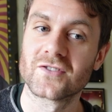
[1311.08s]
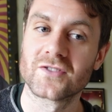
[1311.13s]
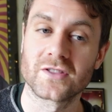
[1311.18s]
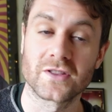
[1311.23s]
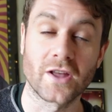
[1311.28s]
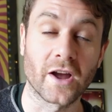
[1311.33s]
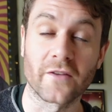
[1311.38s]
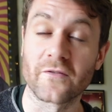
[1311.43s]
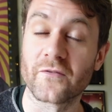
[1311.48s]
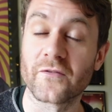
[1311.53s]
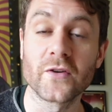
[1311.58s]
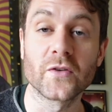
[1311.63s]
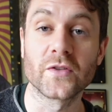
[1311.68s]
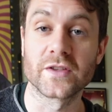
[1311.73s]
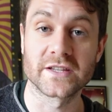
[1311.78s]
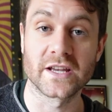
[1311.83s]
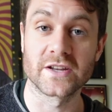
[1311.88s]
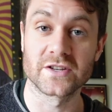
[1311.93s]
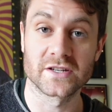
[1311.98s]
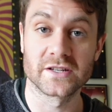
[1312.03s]
I can feel the
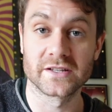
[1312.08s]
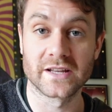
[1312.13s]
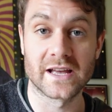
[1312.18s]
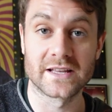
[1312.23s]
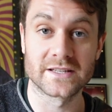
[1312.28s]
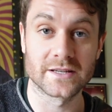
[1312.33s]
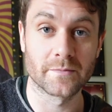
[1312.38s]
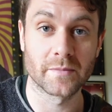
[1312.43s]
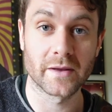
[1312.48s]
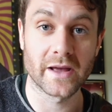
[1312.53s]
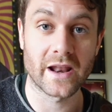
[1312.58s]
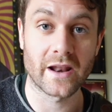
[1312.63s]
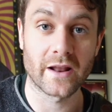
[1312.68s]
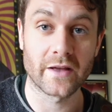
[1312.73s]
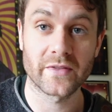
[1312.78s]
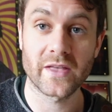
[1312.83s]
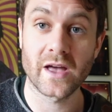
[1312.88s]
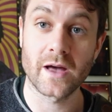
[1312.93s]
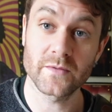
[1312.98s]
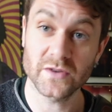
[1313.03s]
tension in that as I play it
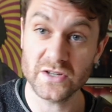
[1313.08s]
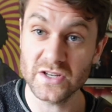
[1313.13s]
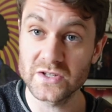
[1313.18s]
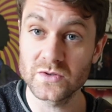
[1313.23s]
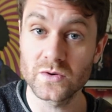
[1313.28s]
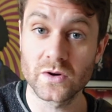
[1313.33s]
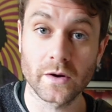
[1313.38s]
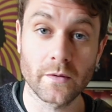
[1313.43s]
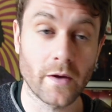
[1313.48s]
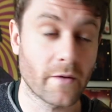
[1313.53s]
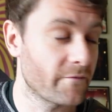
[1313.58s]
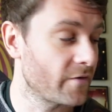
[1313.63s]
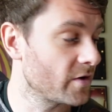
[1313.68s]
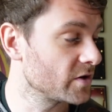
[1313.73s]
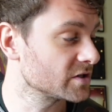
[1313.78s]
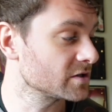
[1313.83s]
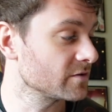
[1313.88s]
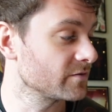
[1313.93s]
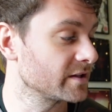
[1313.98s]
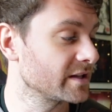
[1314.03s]
like that. I'm just going to do a
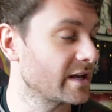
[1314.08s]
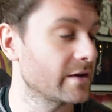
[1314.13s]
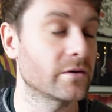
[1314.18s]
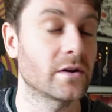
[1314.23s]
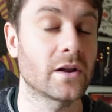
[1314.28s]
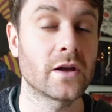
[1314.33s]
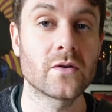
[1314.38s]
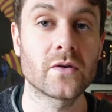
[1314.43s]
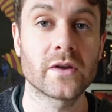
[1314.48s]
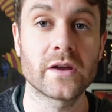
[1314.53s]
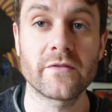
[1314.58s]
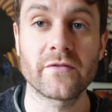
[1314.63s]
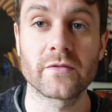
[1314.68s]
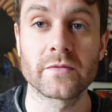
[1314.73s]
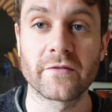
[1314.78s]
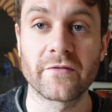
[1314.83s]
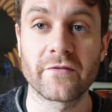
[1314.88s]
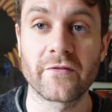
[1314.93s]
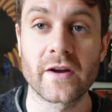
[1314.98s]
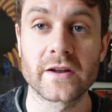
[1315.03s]
version of it down low here from
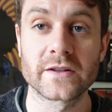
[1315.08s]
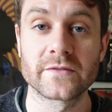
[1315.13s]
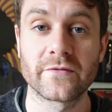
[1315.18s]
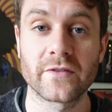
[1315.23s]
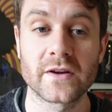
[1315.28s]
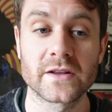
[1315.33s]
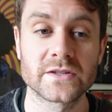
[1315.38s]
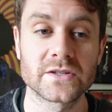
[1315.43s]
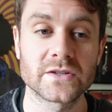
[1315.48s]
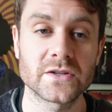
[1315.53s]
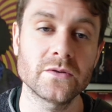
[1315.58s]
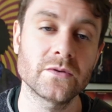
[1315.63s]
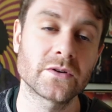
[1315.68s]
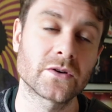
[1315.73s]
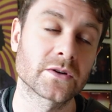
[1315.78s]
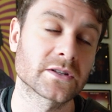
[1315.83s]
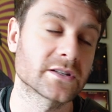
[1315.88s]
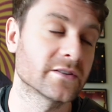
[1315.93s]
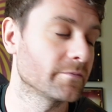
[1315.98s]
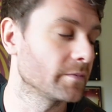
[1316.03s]
the fret 2, an
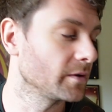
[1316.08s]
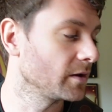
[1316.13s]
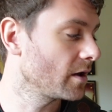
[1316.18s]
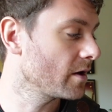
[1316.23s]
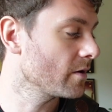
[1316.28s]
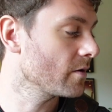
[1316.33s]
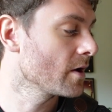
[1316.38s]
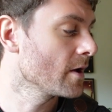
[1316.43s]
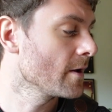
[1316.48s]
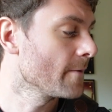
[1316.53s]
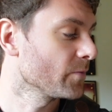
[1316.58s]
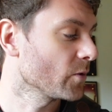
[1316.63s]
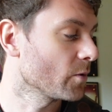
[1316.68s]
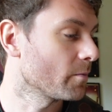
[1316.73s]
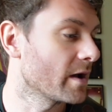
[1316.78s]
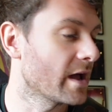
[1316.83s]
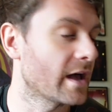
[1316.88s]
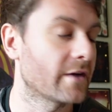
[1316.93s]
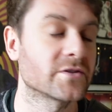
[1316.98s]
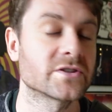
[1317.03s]
octave below, on
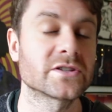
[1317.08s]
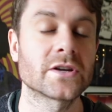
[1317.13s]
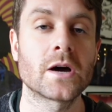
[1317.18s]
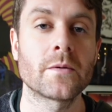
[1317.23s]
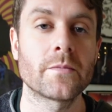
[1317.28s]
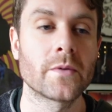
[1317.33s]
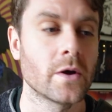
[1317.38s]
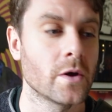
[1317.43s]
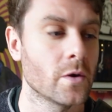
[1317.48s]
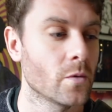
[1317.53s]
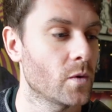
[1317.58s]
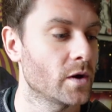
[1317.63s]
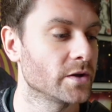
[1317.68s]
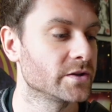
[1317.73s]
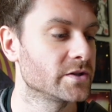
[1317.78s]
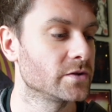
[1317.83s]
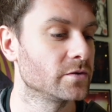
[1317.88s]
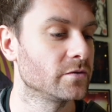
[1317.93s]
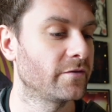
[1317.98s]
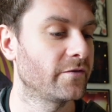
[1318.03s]
my F sharp. 1,
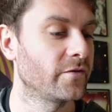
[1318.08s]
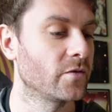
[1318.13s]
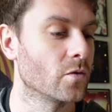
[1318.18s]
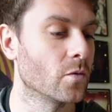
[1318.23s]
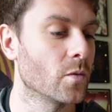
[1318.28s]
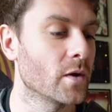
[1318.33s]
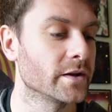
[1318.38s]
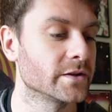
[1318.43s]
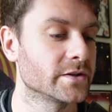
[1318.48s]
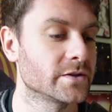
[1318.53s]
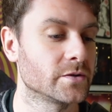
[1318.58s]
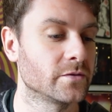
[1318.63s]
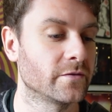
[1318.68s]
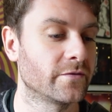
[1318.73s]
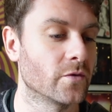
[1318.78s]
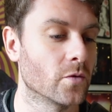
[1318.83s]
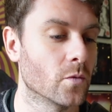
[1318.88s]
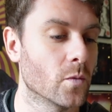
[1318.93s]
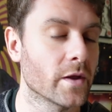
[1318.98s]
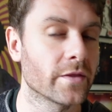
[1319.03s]
2, 4, 1, 2,
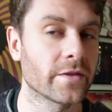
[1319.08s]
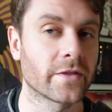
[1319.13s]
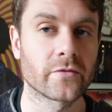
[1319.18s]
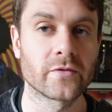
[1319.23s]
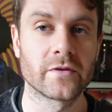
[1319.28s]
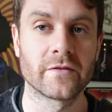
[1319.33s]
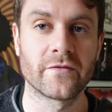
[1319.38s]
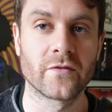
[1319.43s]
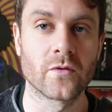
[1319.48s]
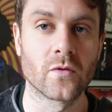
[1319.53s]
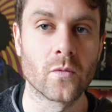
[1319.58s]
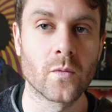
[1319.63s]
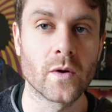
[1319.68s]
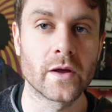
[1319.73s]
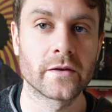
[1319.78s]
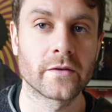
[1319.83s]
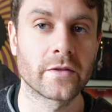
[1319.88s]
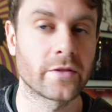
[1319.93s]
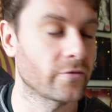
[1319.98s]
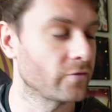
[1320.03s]
4, 1, 3, 4,
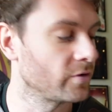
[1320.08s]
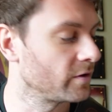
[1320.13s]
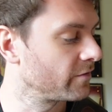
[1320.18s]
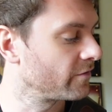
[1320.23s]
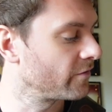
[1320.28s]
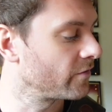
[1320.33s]
1, 3, 4,